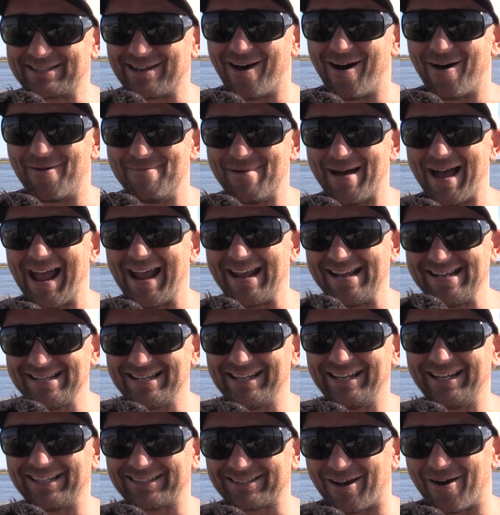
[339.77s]
Tom. 8
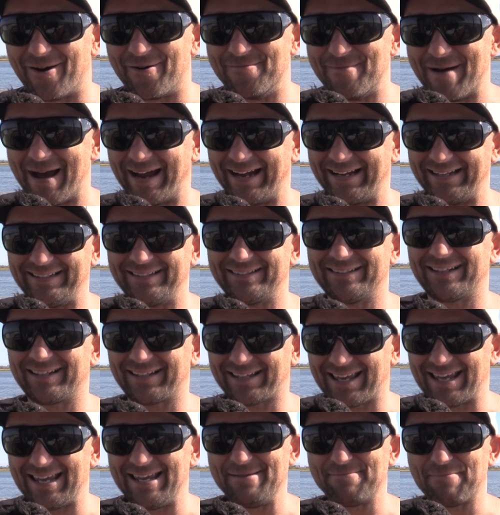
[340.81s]
years old, mate.
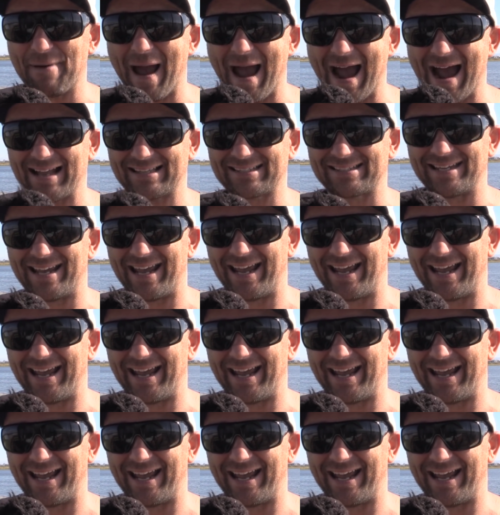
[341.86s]
Keep at